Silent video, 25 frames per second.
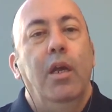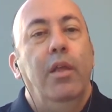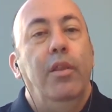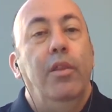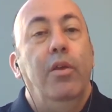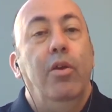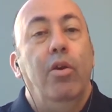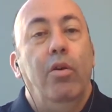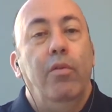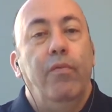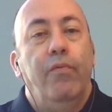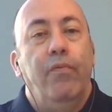
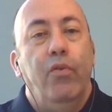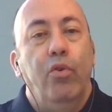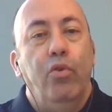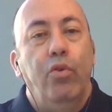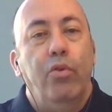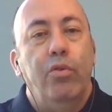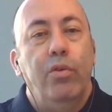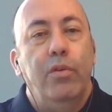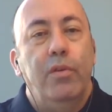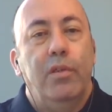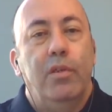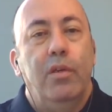They are
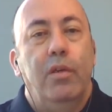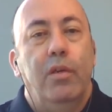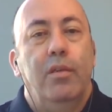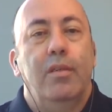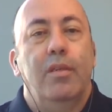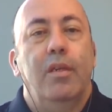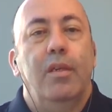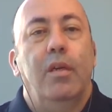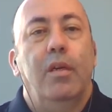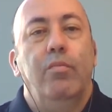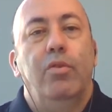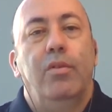focused on
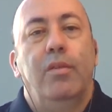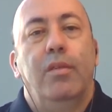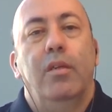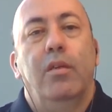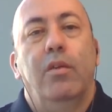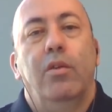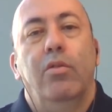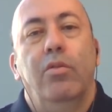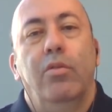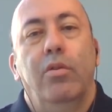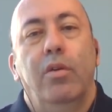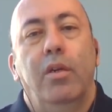
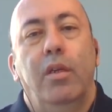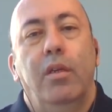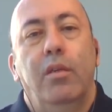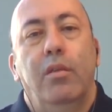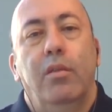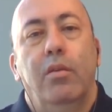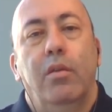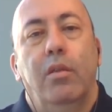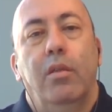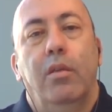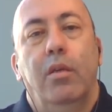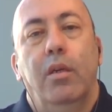cybersecurity,
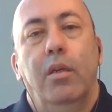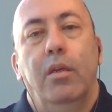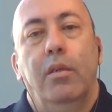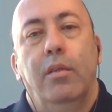so